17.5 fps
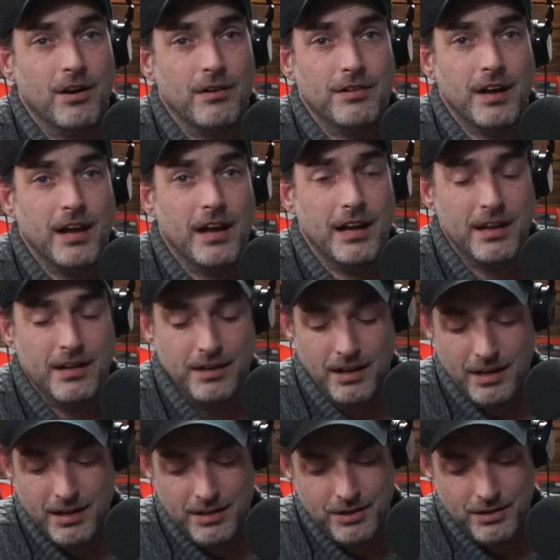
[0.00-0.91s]

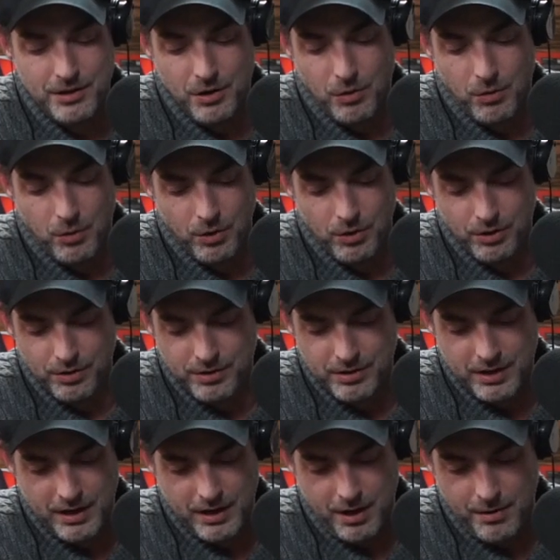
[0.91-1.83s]
And, or
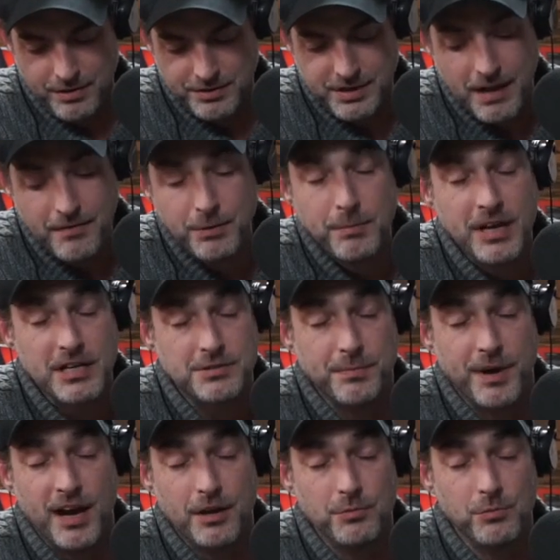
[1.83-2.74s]
David
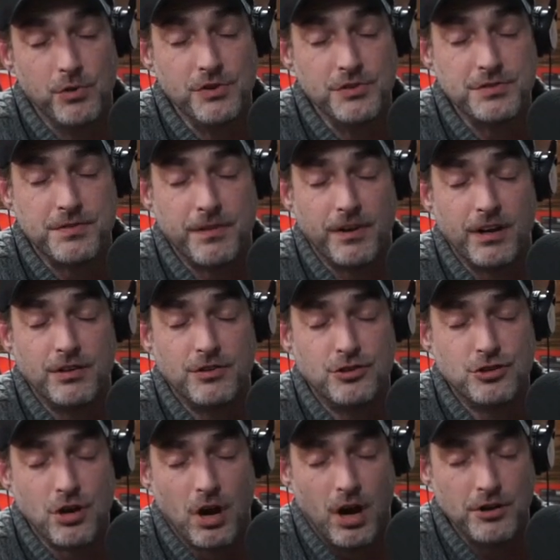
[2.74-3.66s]
Makes Man was
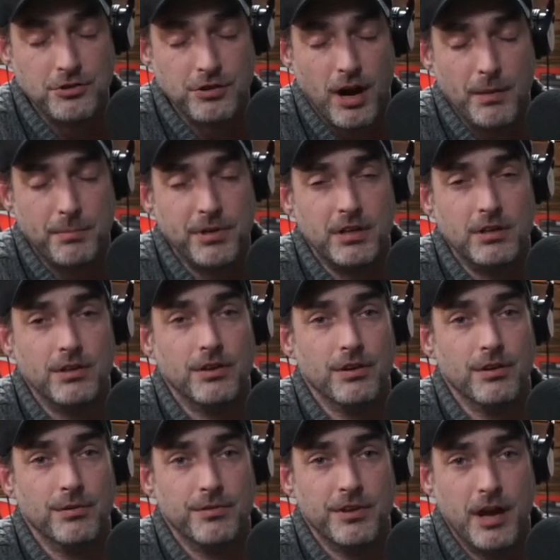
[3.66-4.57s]
jaw dropping.
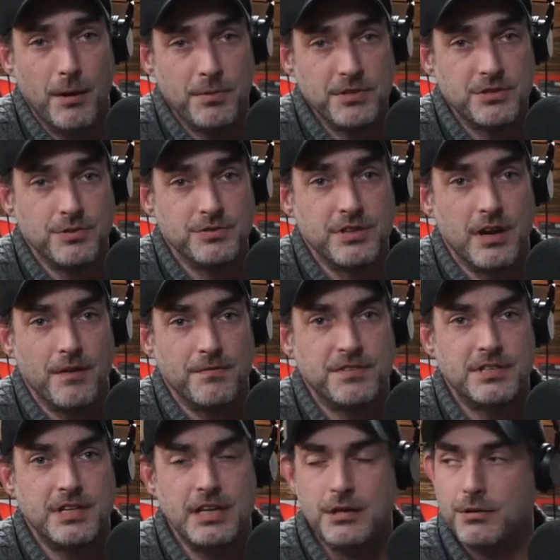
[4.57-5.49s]
The episodes that
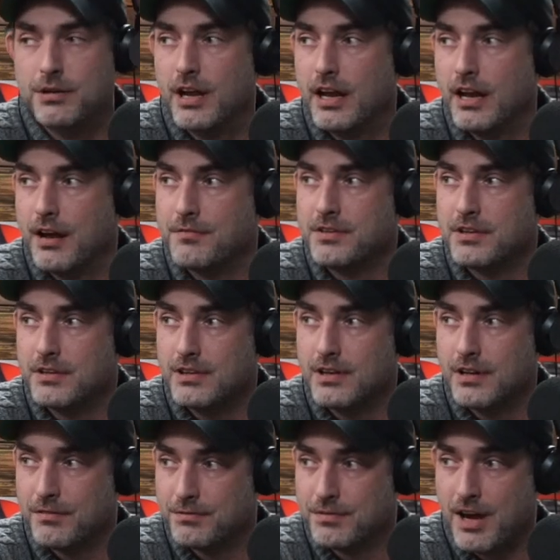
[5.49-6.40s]
I've seen, and I've
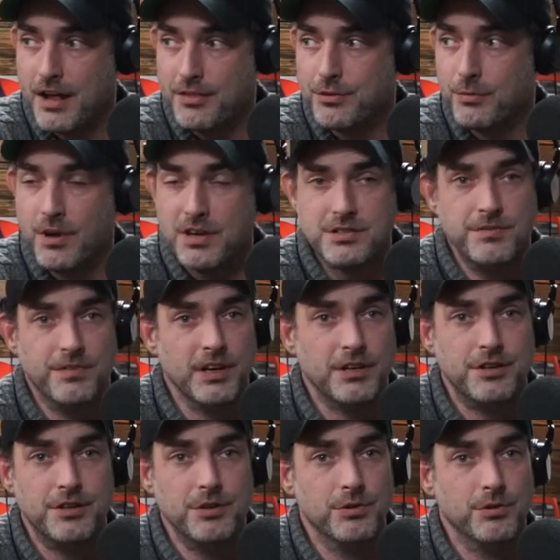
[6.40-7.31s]
got the rest of
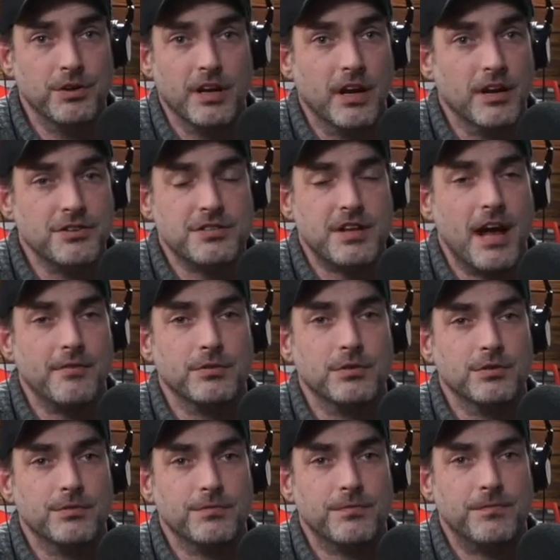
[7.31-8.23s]
it queued, and I just
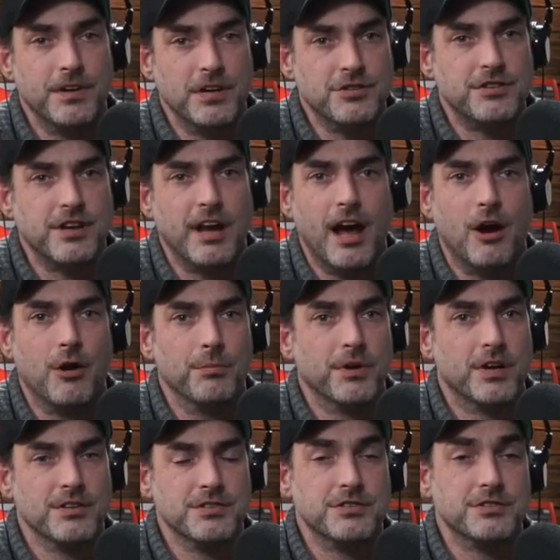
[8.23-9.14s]
haven't finished it out
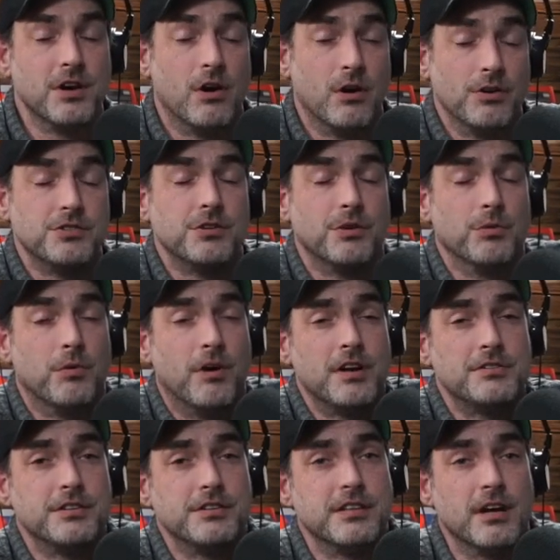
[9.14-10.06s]
because it's a hard show to
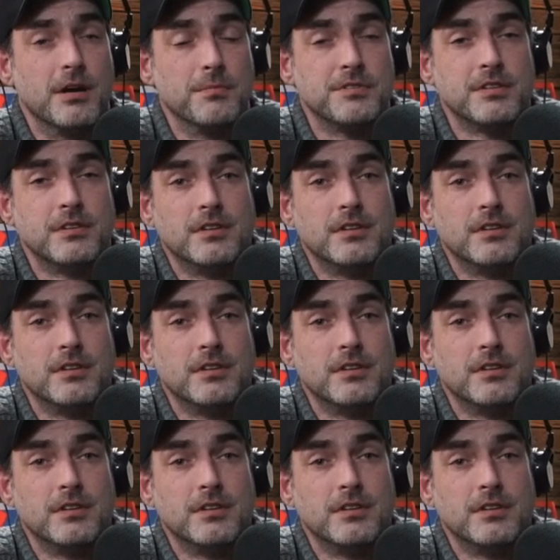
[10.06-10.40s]
watch at times.